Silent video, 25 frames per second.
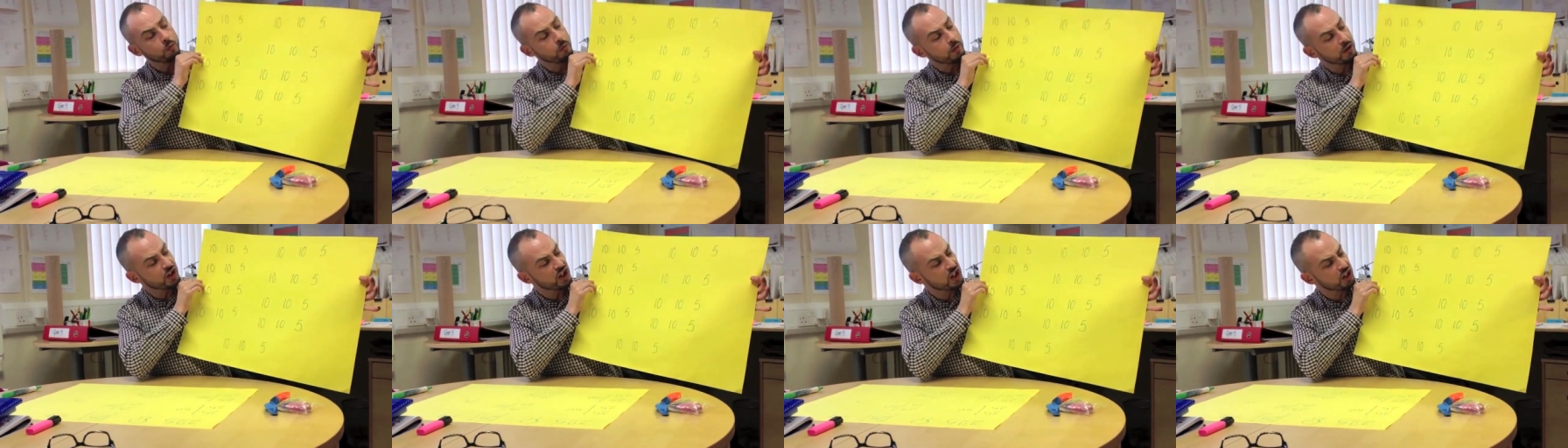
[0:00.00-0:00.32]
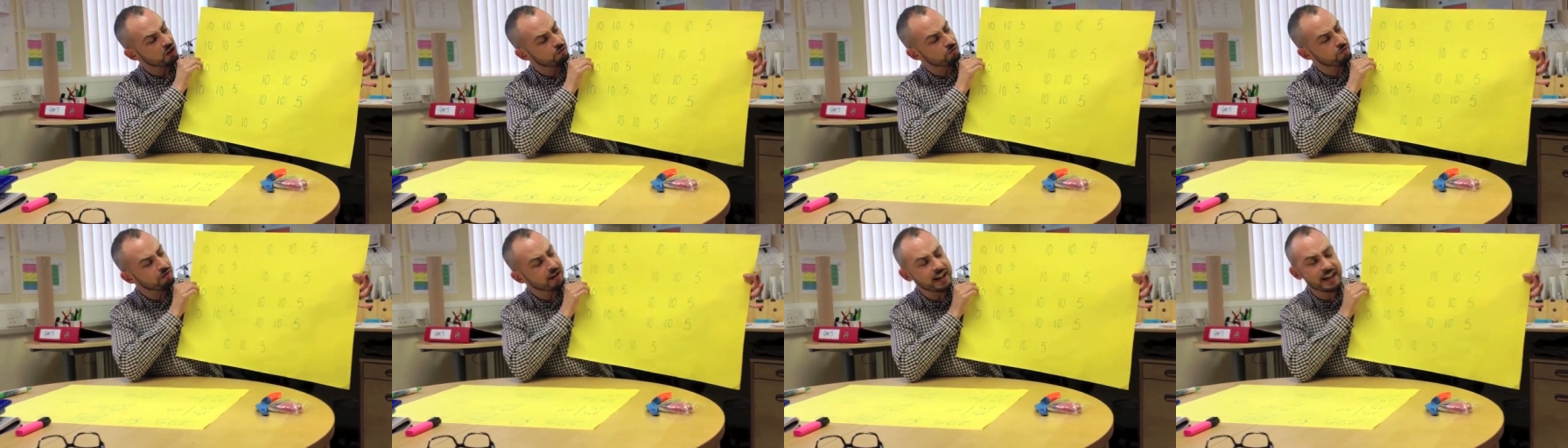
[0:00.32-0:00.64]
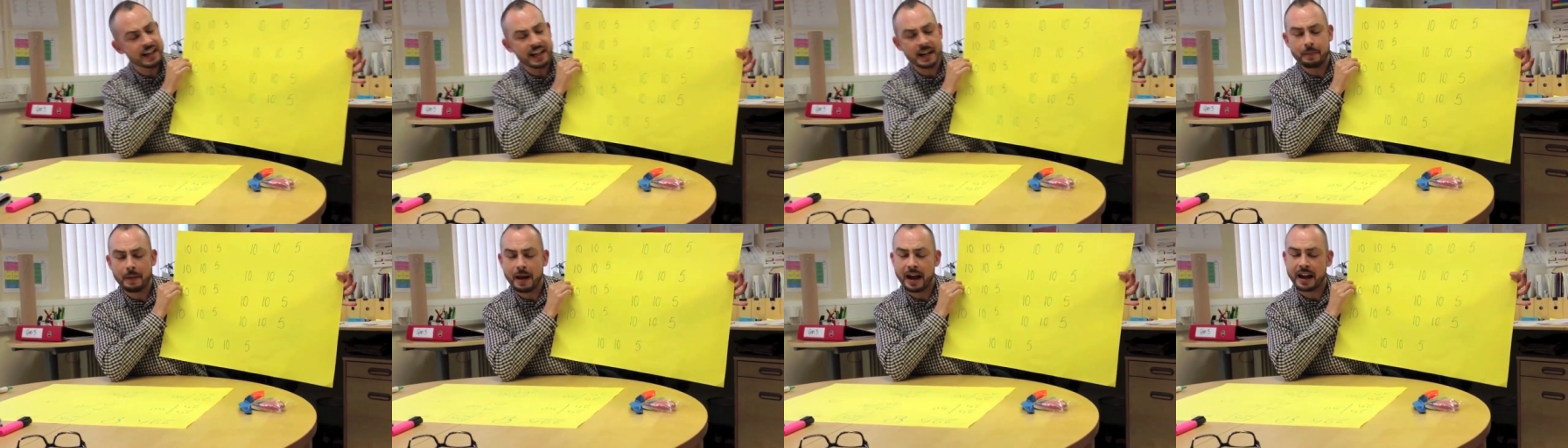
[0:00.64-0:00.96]
which is
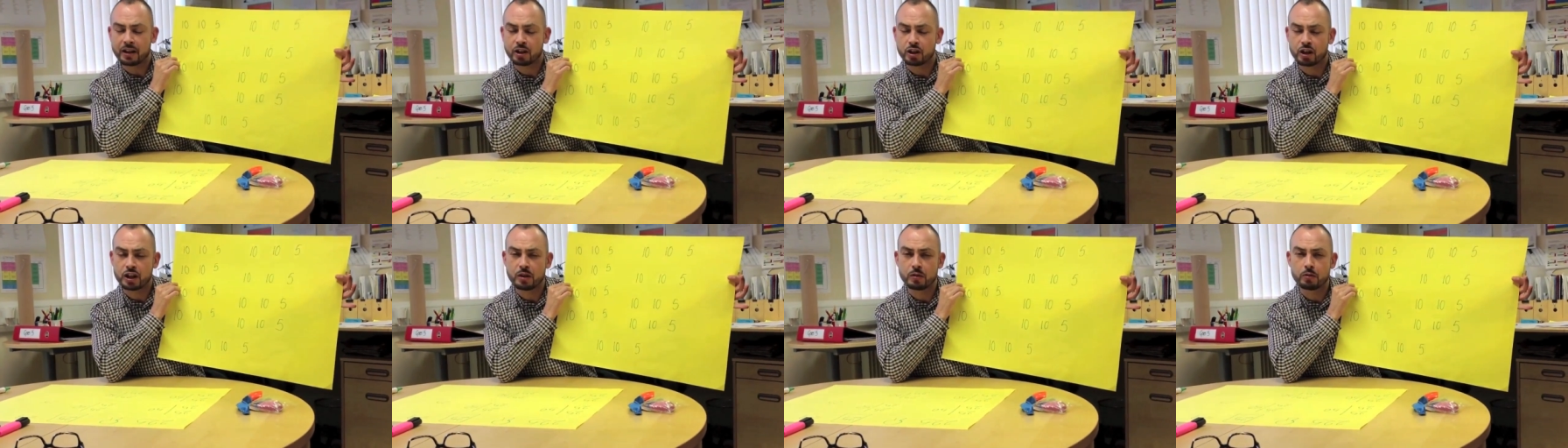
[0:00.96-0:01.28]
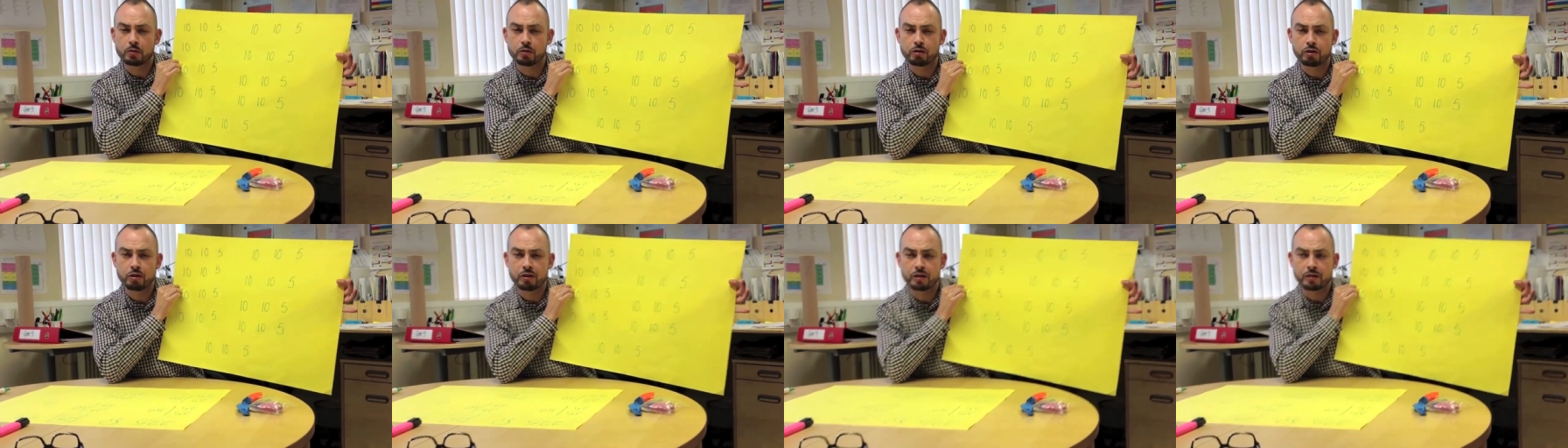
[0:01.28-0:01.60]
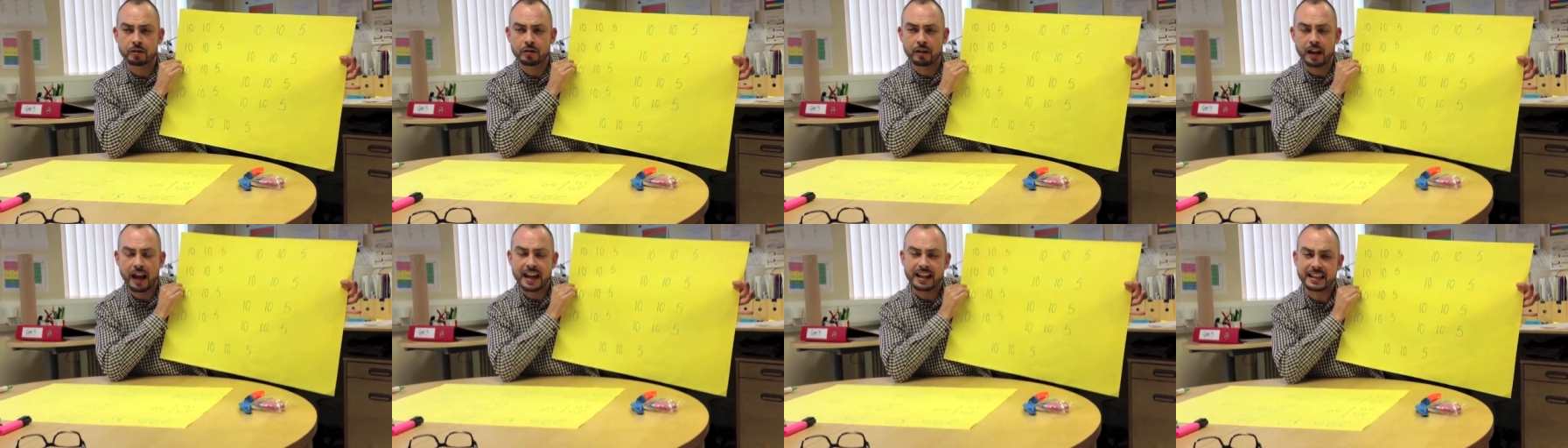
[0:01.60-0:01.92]
really about
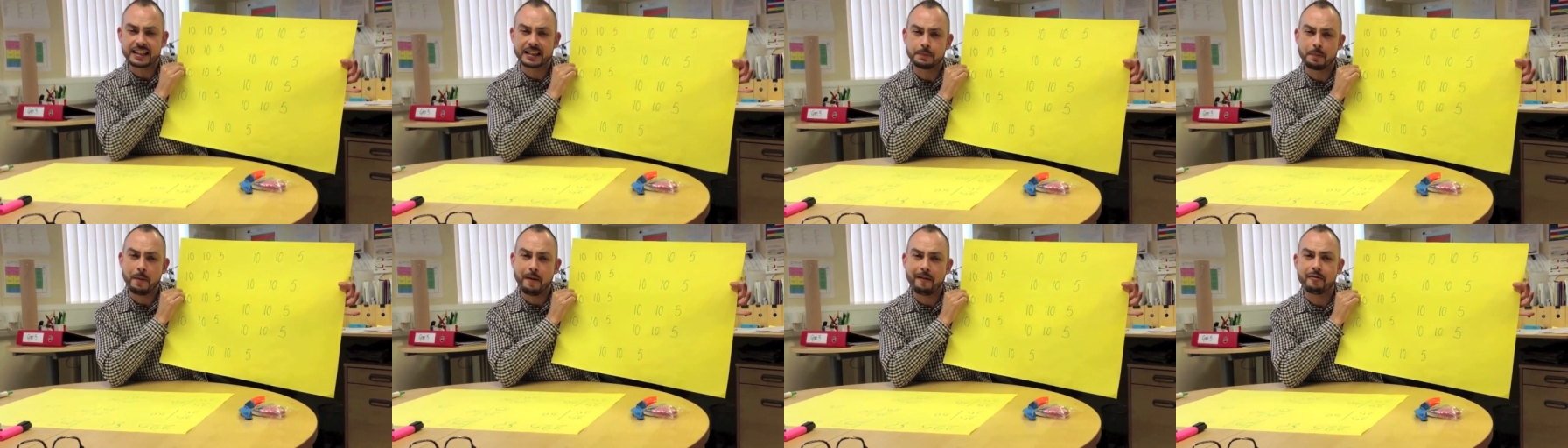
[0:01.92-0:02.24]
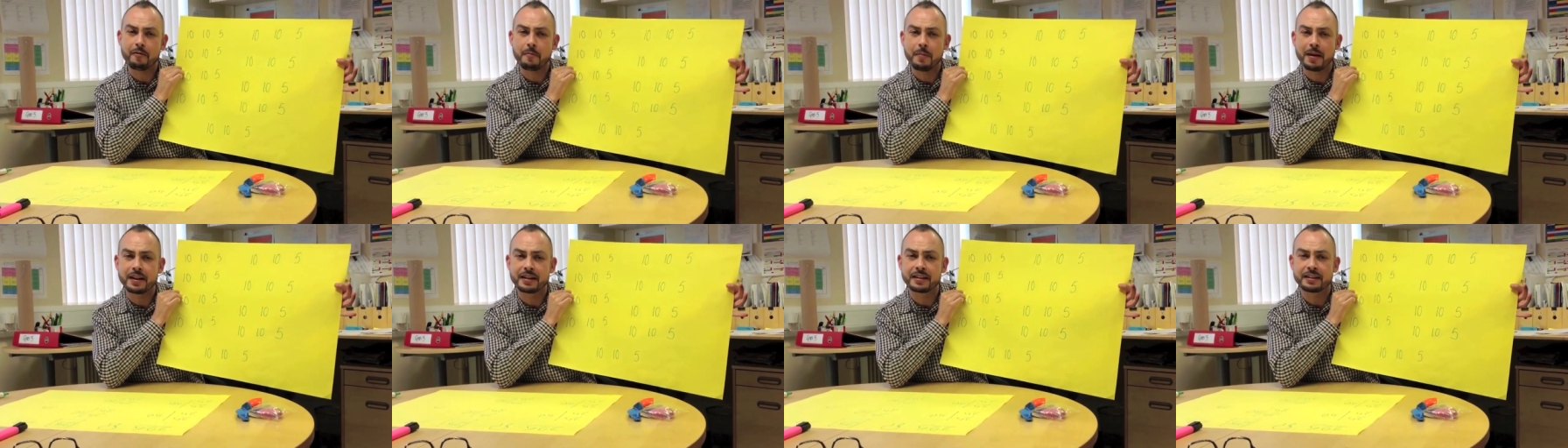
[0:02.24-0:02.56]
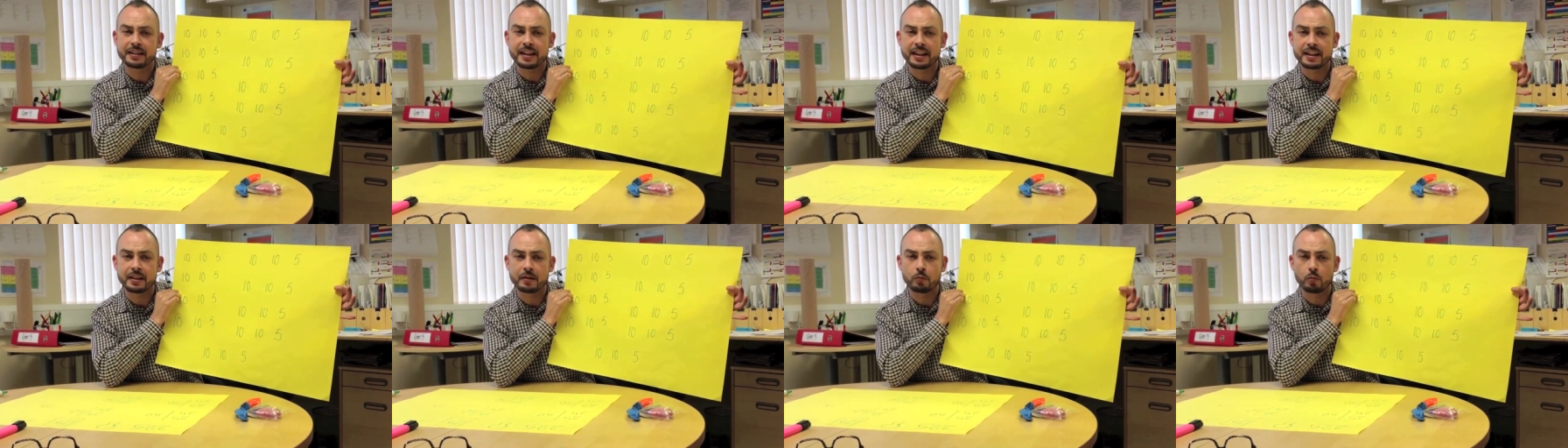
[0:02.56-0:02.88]
children
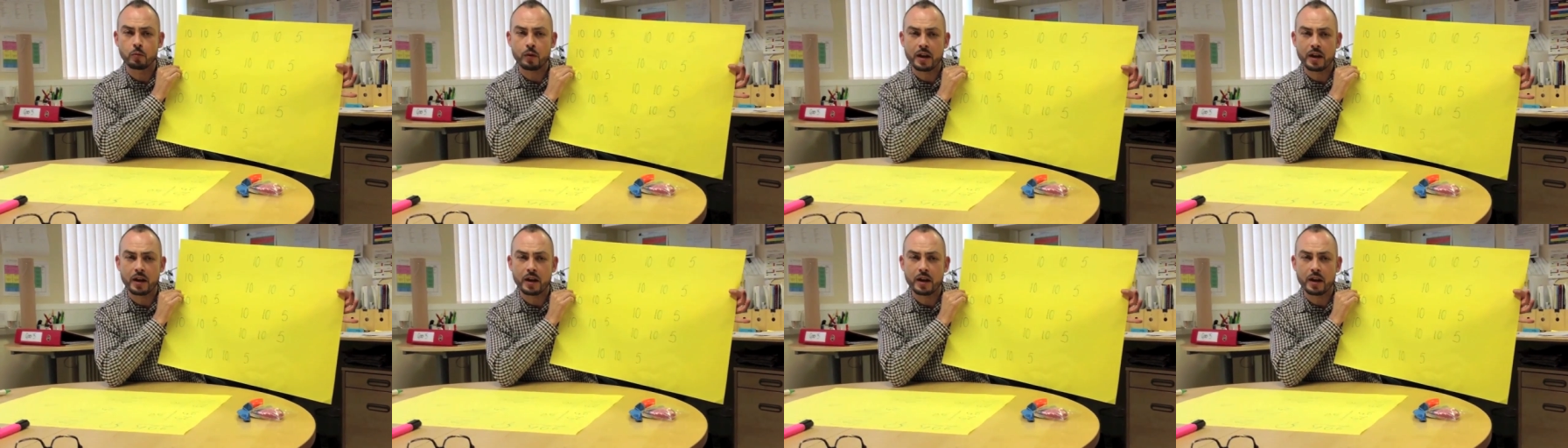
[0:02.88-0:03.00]
experimenting